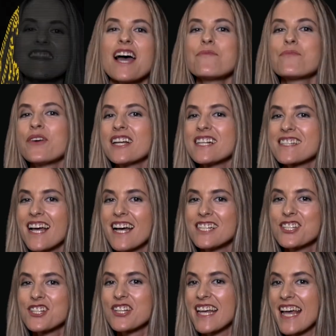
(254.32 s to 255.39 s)
That brings us
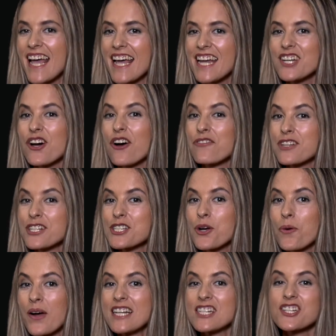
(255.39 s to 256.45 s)
to the end of this
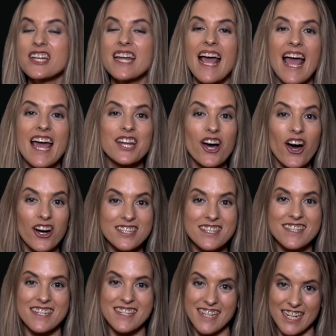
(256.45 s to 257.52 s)
question and
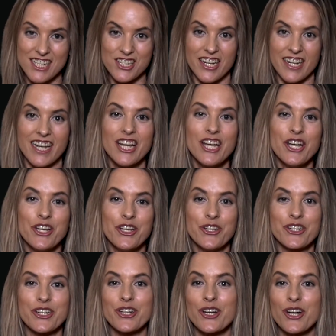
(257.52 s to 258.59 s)
answer session. You
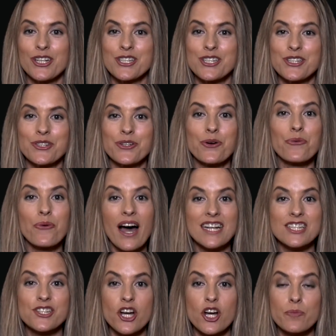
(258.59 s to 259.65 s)
can go to
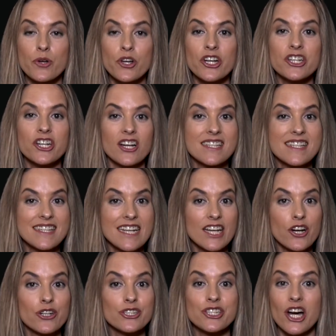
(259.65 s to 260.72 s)

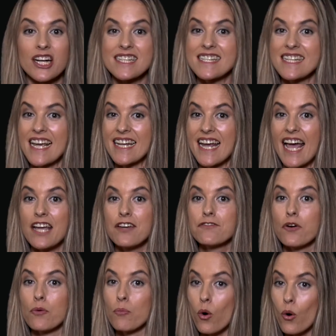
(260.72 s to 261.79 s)
ridejoburg.co.za
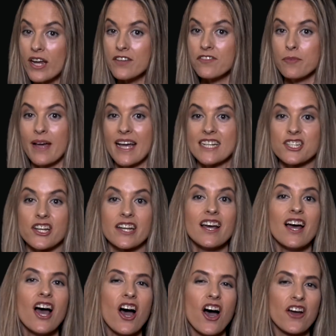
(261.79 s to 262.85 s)
for more information
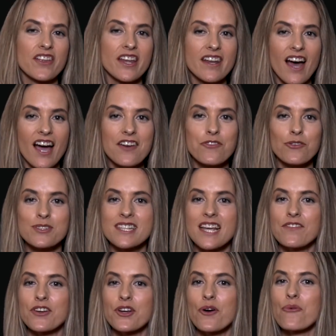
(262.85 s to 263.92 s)
on the
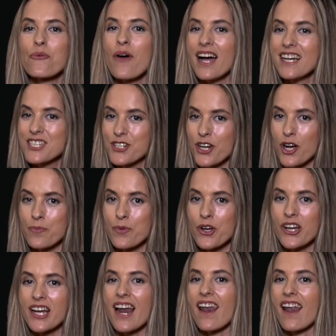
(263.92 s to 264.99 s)
947 Ride
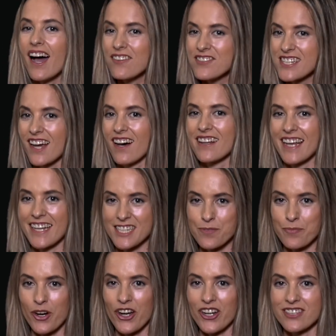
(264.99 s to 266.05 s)
Joburg Lifestyle
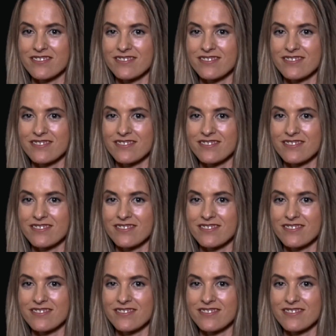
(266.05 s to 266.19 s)
Expo.